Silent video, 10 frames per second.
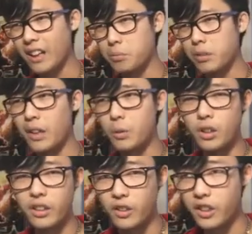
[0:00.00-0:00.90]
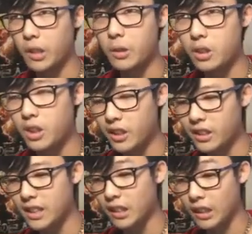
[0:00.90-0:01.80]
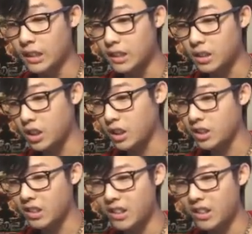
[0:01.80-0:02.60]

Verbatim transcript: I can play one of their hero cards. This is just,